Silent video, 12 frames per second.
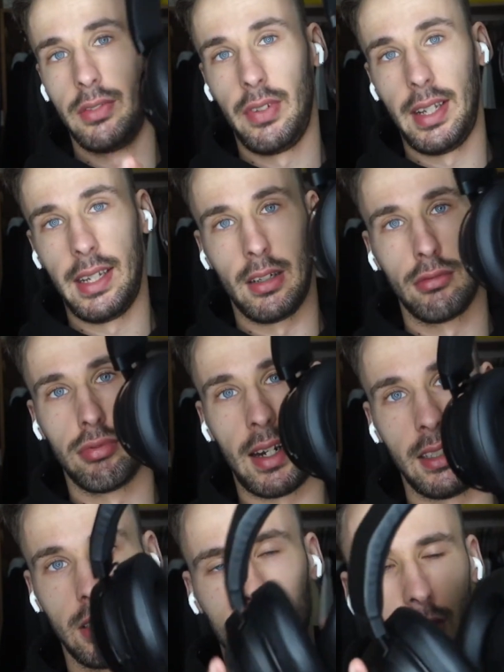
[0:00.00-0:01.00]
the
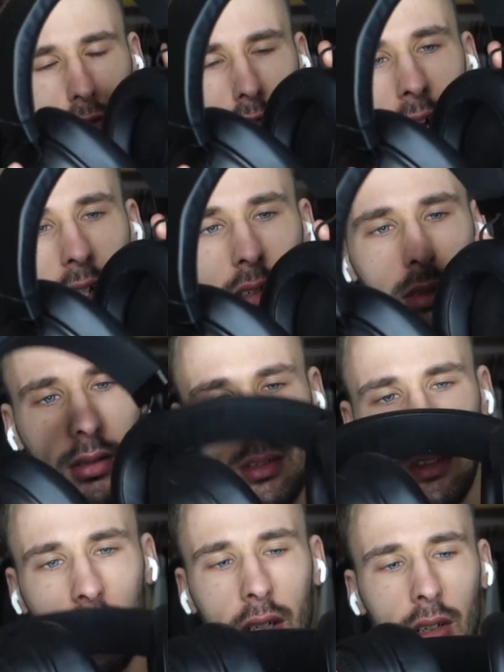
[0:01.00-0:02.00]
RAIZ Kraken
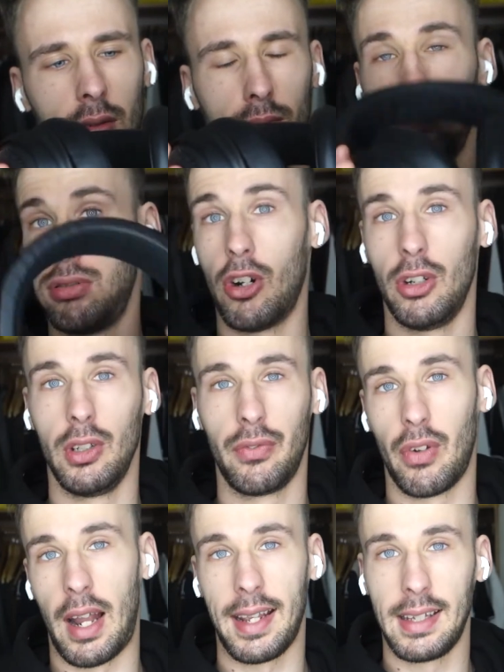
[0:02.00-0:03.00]
Pros
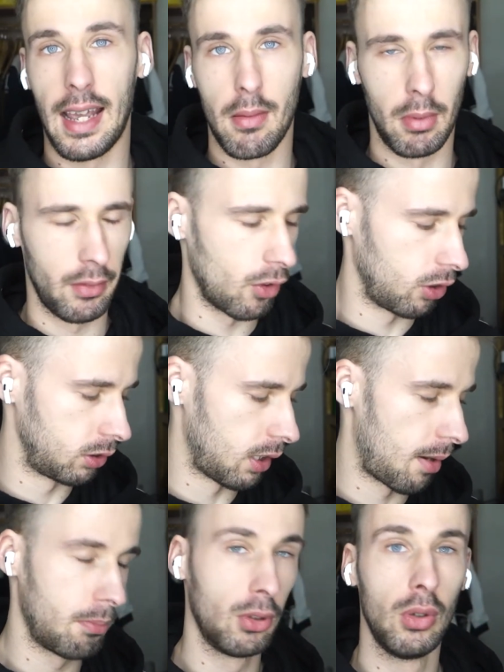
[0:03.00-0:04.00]
for like gaming, for
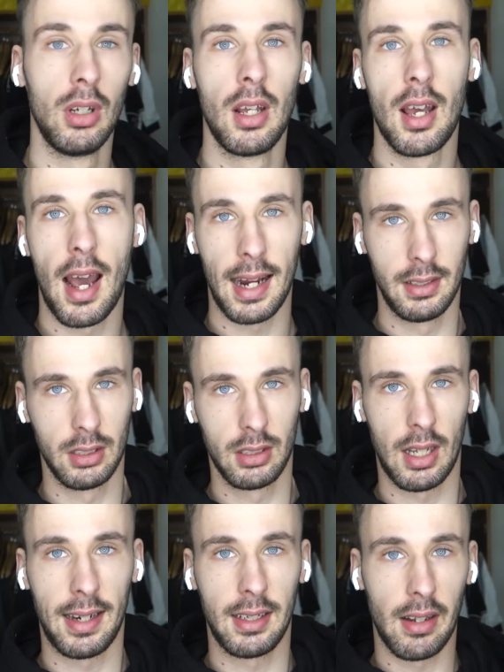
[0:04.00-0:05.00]
example. I just
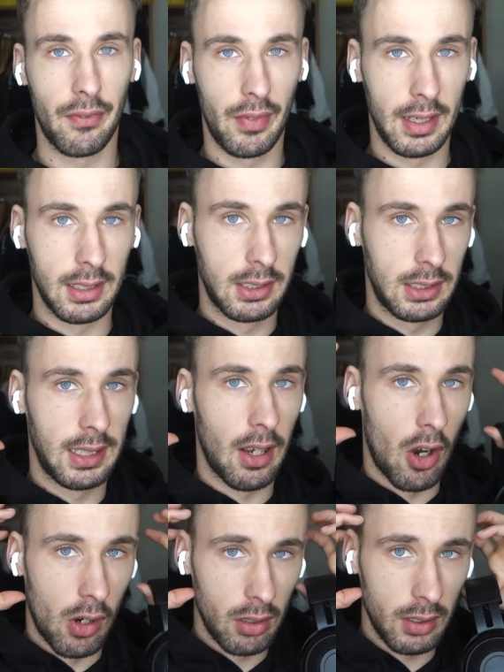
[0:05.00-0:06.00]
like to have things sit
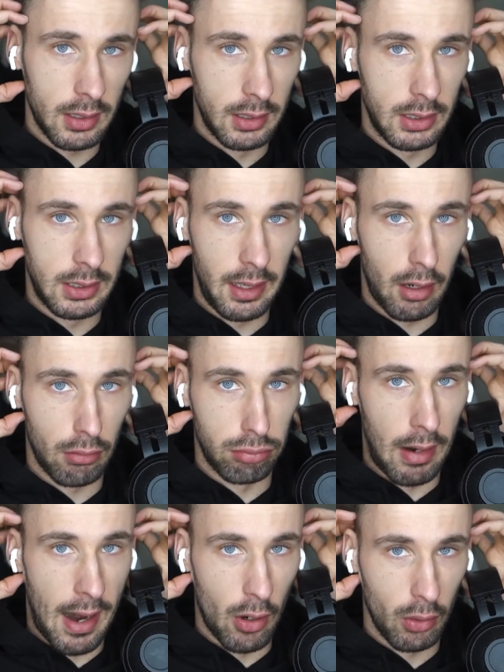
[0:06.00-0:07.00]
on and sit
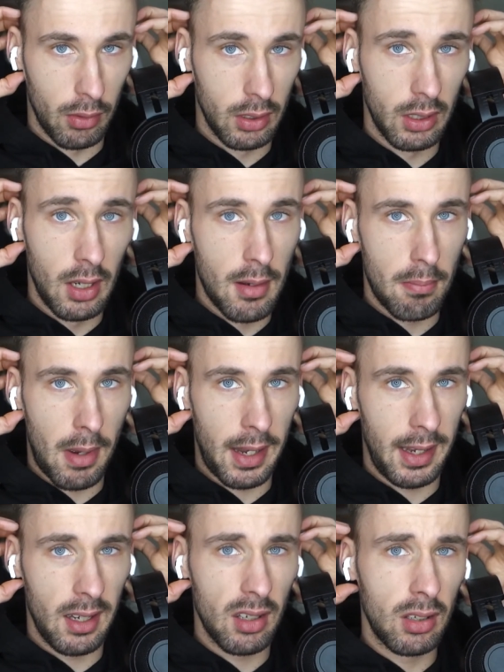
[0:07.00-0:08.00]
around my
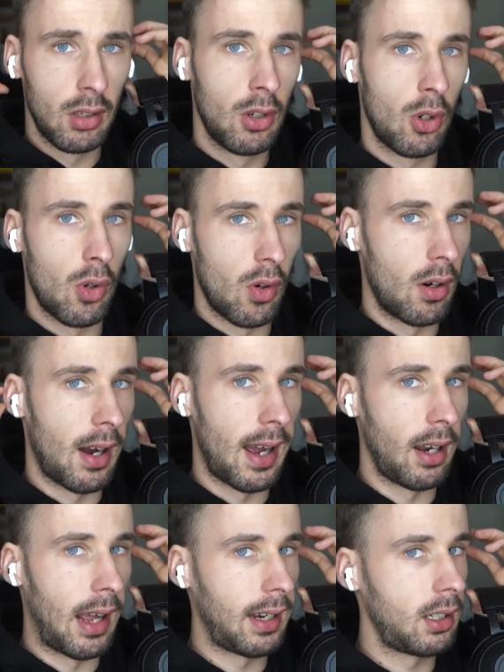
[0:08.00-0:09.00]
ear, or I
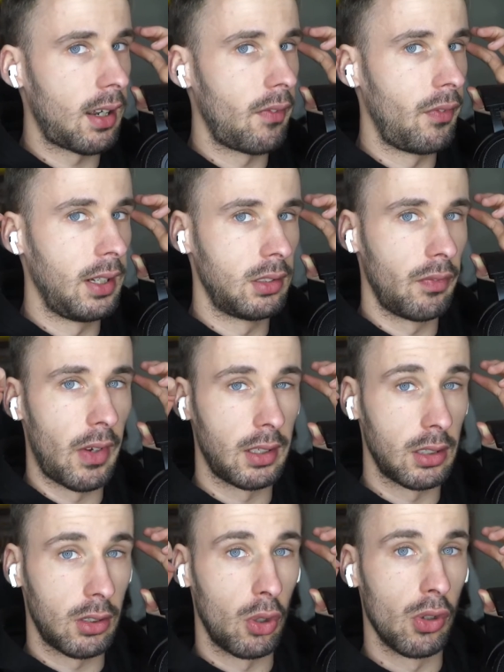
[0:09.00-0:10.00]
like to have things that
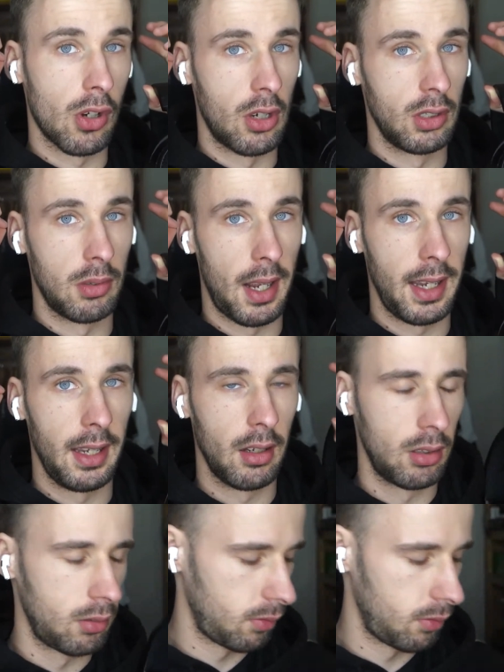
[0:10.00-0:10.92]
just hook onto my ear.